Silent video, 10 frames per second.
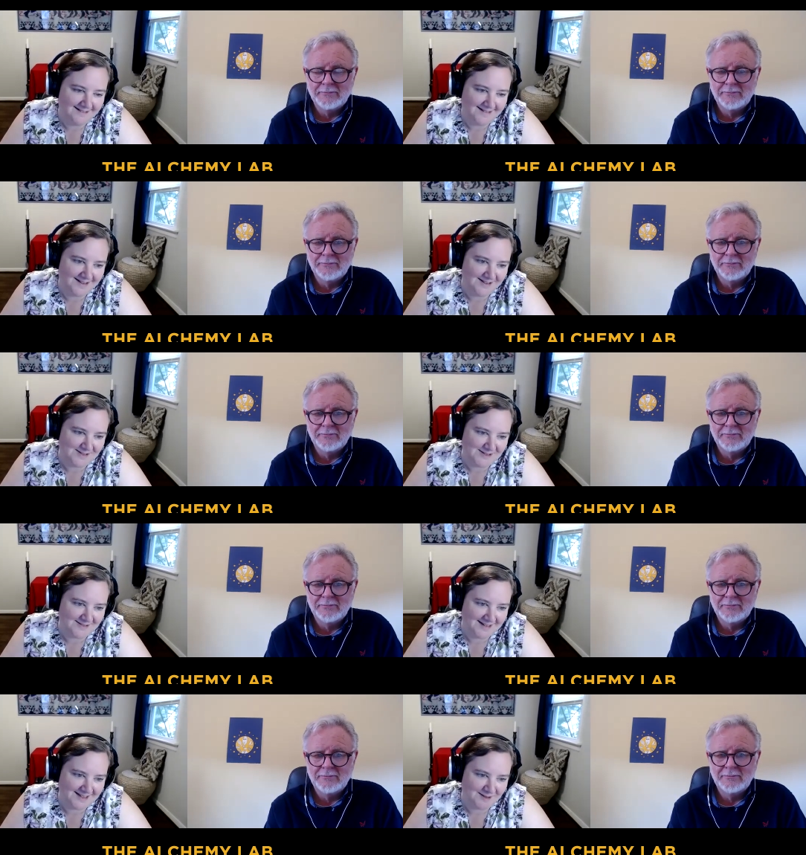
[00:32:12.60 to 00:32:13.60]
Speaker 1: get used to
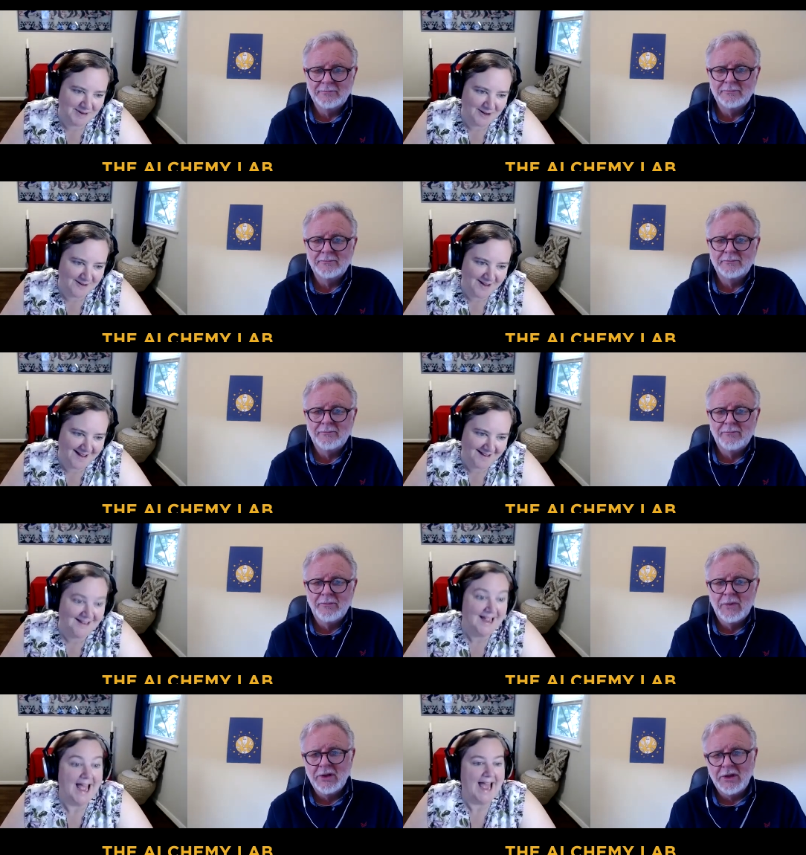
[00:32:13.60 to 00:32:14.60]
it. It'll be okay.
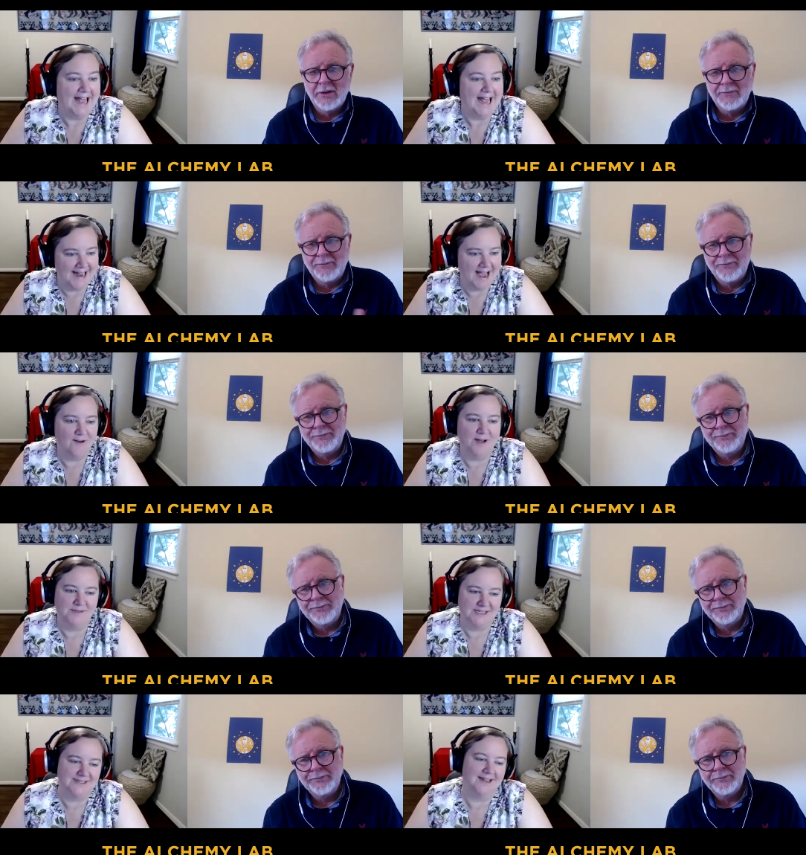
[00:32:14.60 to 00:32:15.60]
And now I'm
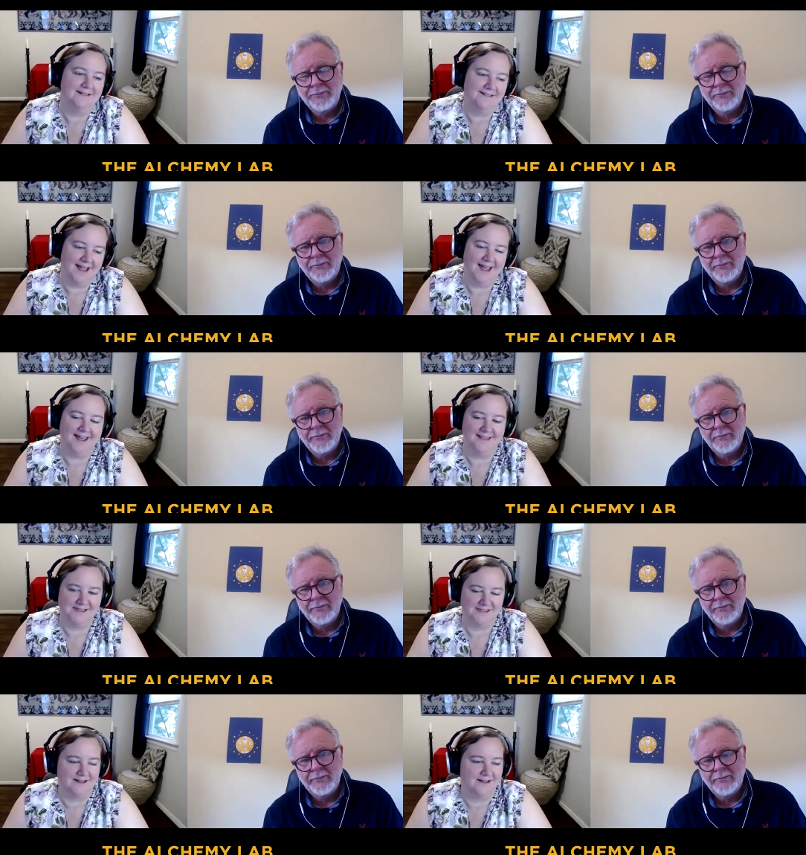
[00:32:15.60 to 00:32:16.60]
just like, hey, this
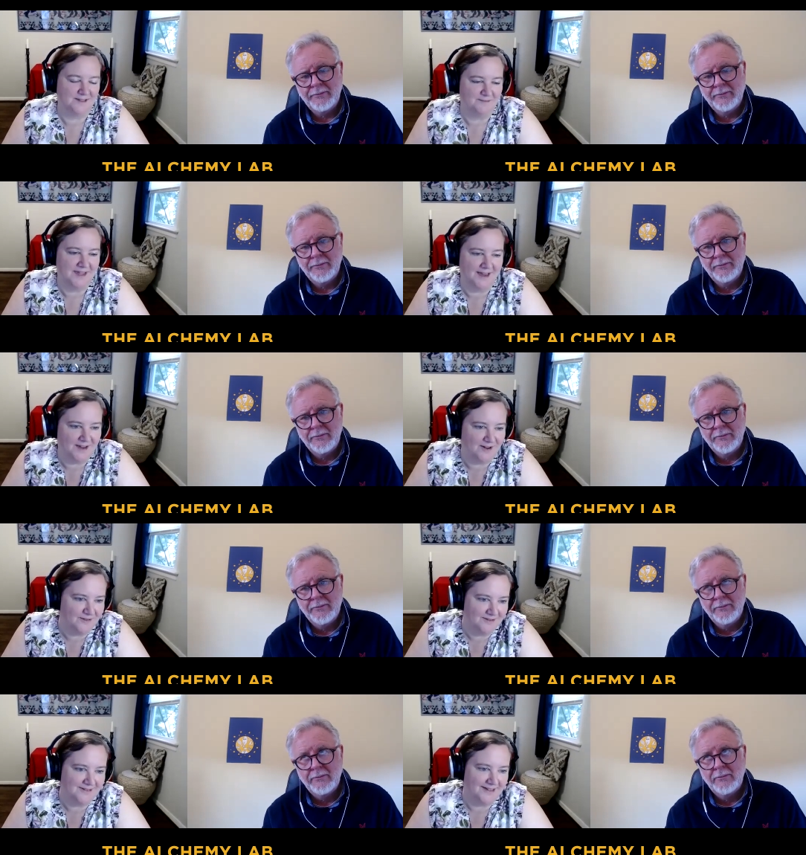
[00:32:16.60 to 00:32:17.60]
is awesome. Thank you.
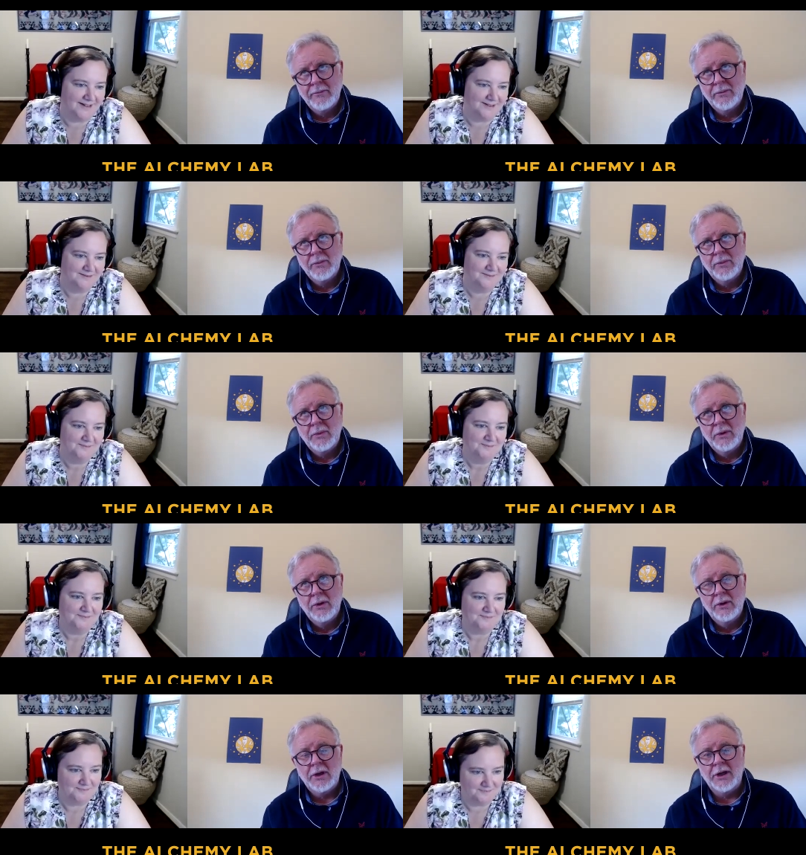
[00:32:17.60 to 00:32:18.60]
You know.
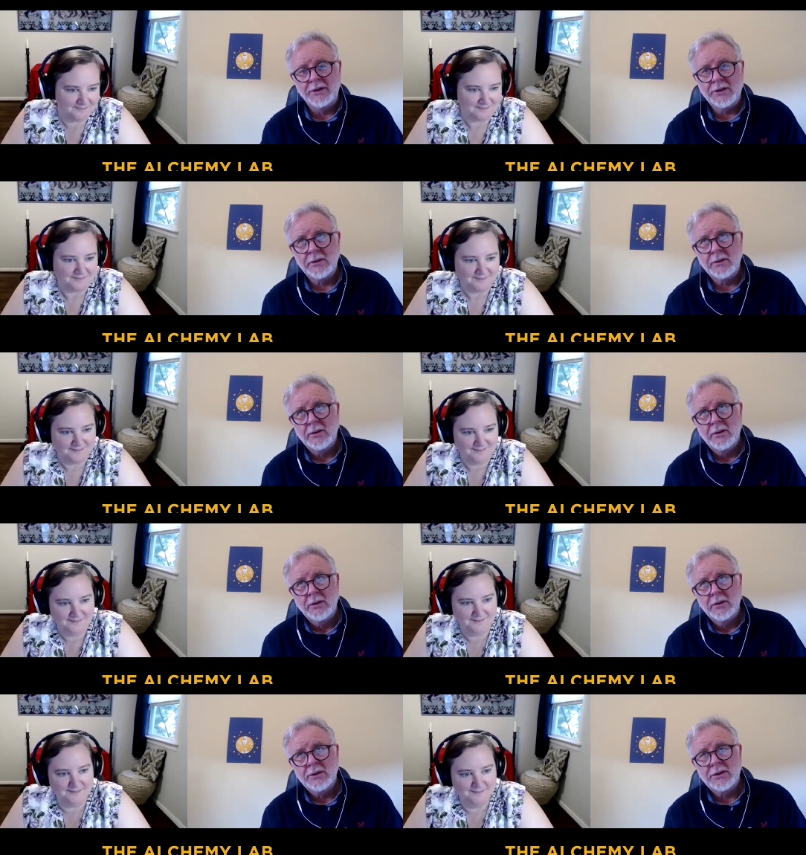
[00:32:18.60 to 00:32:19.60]
Speaker 2: And
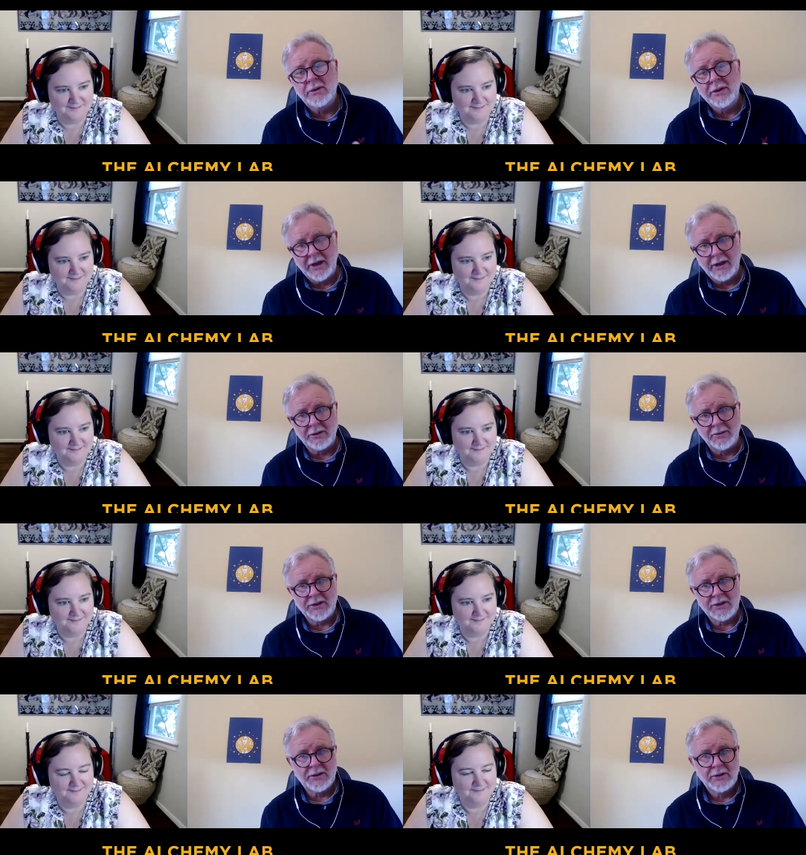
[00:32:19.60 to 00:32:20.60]
so in The
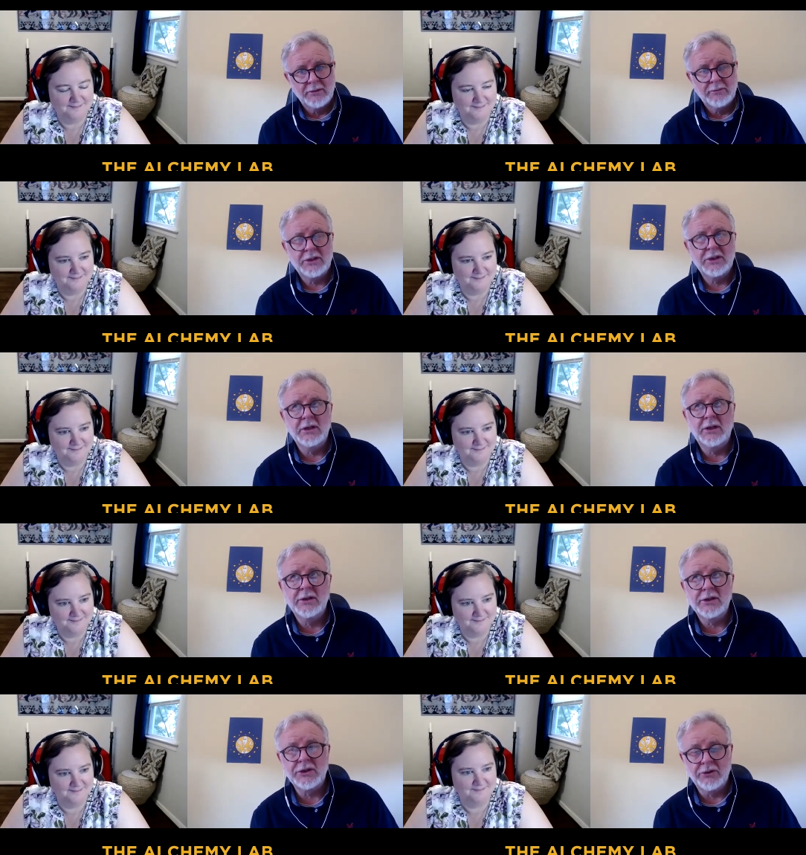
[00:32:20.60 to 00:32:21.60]
Alchemist,
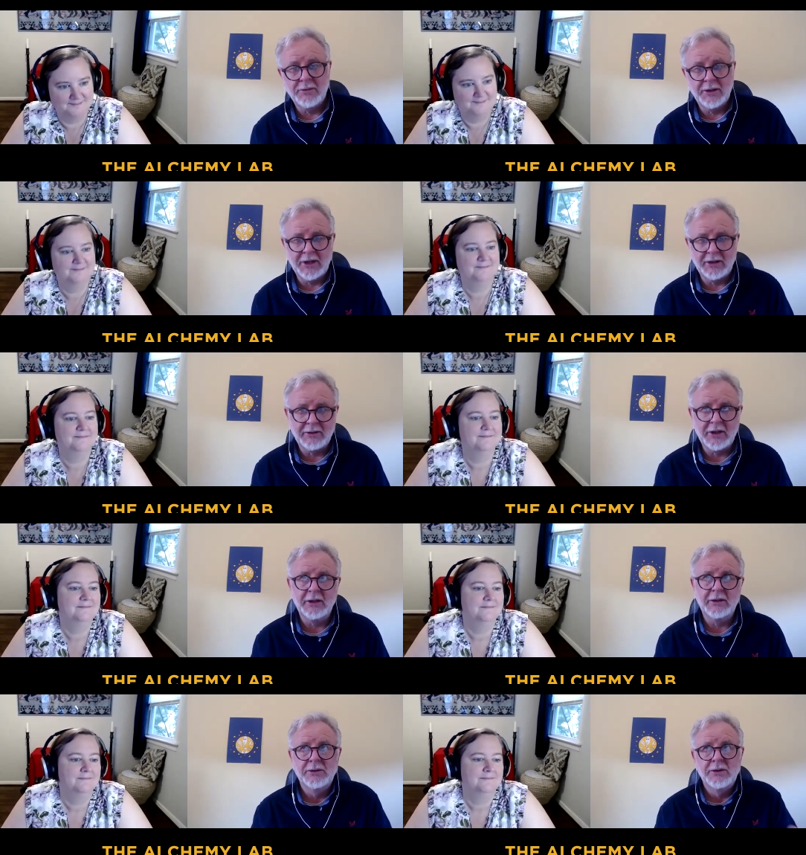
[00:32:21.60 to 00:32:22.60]
particularly the story by Paulo
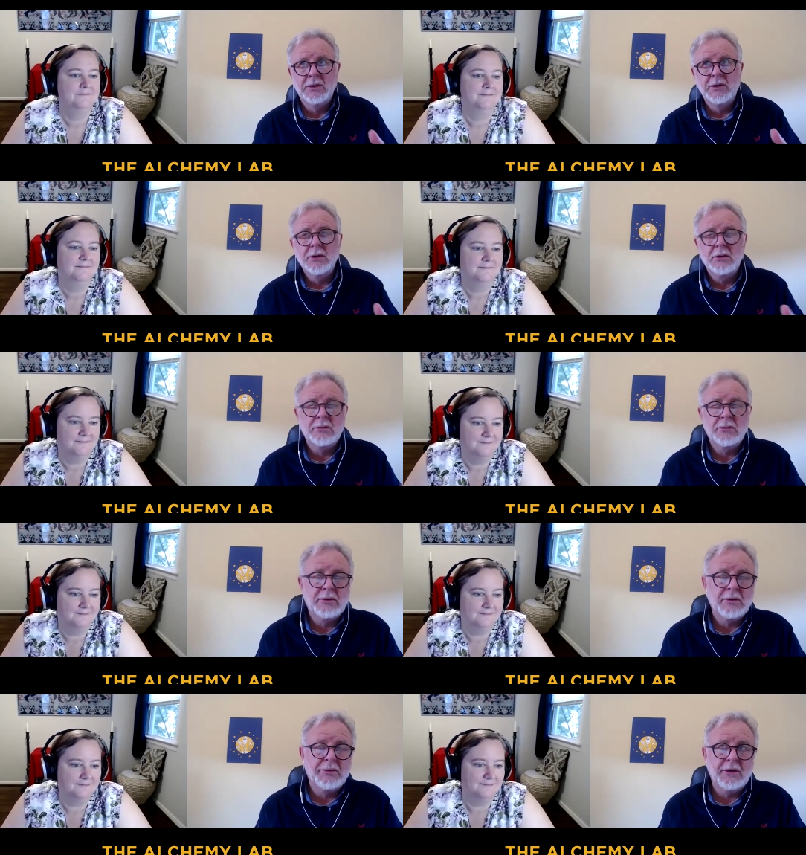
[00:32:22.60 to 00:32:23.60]
Coelho,
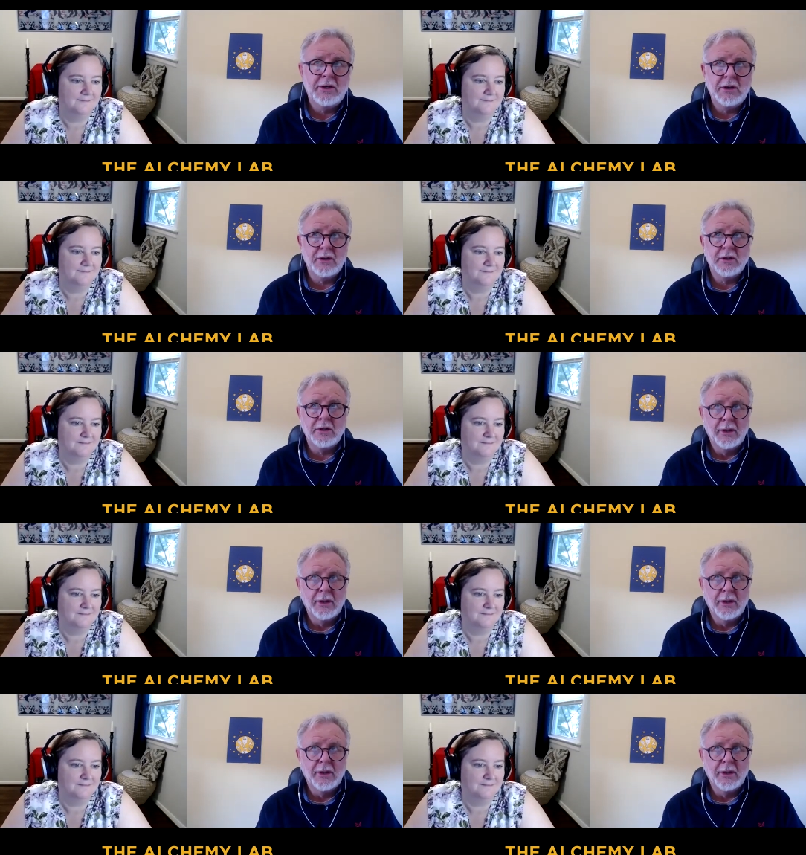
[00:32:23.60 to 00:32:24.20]
the